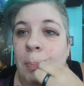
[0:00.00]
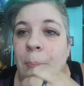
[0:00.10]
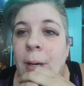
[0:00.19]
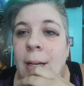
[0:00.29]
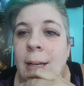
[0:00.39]

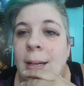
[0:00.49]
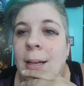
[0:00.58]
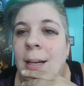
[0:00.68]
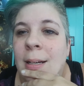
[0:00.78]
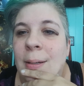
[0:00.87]
But
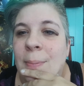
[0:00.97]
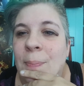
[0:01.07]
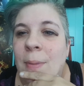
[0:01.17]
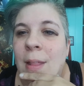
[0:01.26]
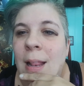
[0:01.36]

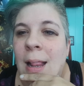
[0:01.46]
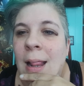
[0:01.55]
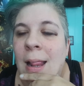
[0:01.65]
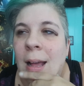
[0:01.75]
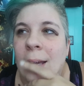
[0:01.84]

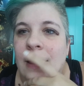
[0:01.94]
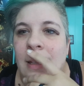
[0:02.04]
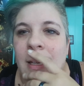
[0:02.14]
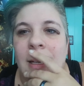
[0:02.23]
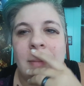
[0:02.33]
I
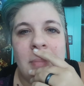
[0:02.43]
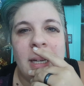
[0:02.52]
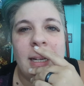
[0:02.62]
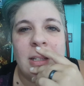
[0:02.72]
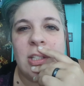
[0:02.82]
think I
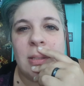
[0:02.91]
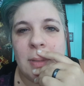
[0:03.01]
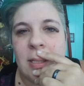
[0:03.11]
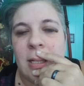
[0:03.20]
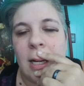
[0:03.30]
might actually
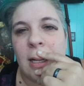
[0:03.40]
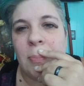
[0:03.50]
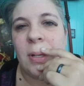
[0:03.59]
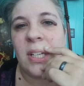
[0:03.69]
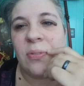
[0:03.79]
be setting
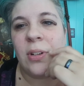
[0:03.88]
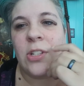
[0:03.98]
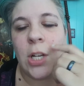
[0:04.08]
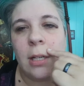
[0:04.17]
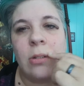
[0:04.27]
up a
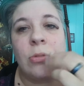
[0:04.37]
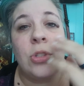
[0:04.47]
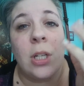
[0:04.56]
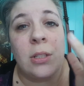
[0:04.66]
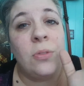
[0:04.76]
different channel
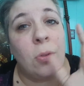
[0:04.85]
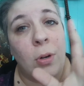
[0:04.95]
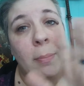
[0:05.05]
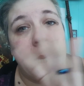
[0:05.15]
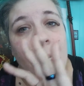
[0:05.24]
just
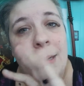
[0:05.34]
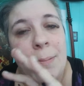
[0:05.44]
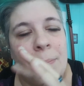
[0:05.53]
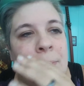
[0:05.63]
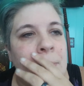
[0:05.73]
for
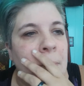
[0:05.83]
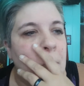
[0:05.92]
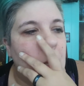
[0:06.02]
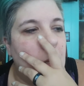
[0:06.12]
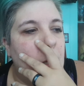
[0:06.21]
makeup.
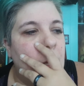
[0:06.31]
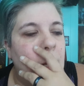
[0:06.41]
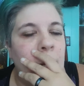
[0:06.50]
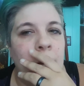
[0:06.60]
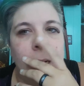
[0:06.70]

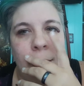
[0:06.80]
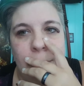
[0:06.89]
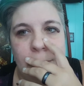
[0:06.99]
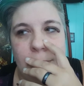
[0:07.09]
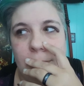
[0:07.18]

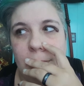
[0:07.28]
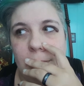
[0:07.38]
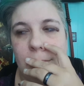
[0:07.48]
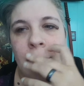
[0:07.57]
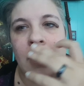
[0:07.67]

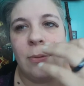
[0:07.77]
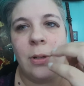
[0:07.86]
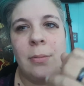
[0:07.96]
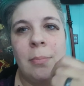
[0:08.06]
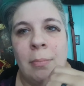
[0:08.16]
My
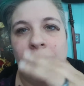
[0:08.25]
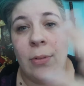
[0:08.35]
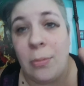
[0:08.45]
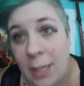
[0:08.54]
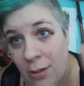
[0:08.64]

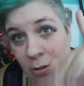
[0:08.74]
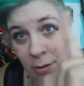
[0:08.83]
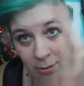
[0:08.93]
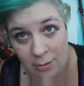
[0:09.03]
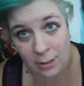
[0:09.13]
room
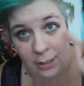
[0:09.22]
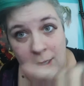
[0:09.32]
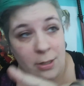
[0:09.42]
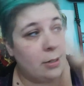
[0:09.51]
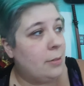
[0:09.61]
here, in
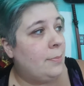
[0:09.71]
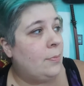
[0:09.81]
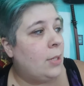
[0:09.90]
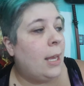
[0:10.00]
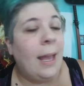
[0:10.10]
here,
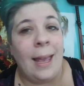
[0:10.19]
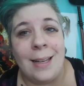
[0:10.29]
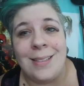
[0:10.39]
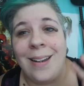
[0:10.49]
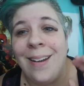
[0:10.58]

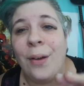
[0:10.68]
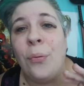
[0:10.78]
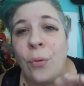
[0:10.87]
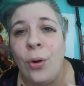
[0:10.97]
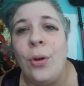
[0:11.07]
has
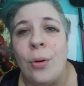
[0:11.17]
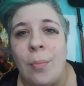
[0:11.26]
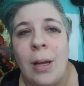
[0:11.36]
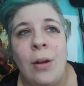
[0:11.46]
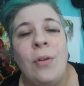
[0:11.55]
enough
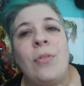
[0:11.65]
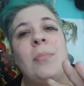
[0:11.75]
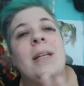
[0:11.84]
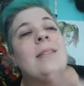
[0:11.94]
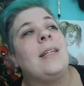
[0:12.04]
room for
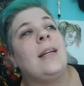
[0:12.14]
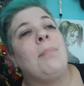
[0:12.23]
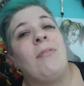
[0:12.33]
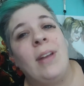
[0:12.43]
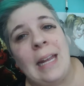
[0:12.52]
me to set
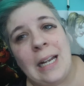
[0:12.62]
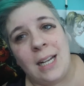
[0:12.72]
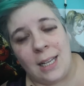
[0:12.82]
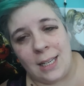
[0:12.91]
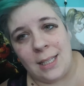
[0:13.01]
up a
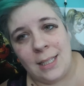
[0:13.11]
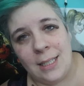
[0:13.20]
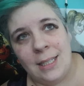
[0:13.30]
vanity